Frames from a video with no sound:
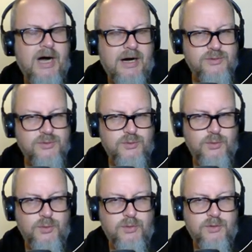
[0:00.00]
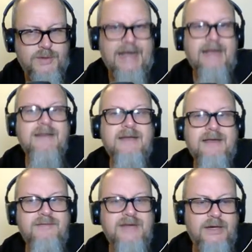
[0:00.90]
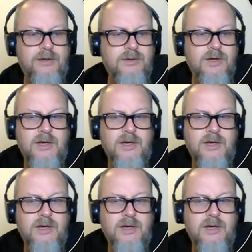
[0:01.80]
how to create that video.